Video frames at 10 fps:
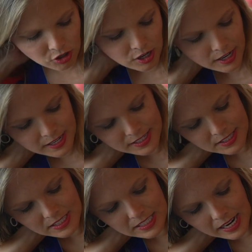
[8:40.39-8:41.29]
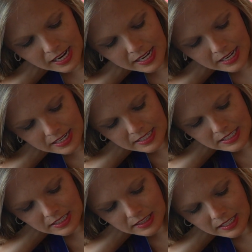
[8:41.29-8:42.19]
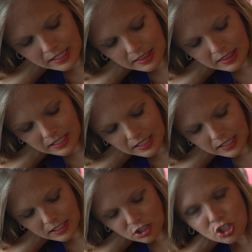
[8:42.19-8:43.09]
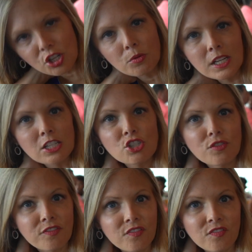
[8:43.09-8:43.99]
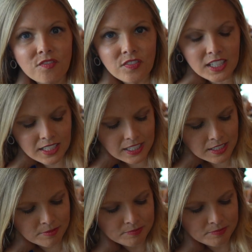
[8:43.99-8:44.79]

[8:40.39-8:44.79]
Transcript: crust and the thick 2-inch filling.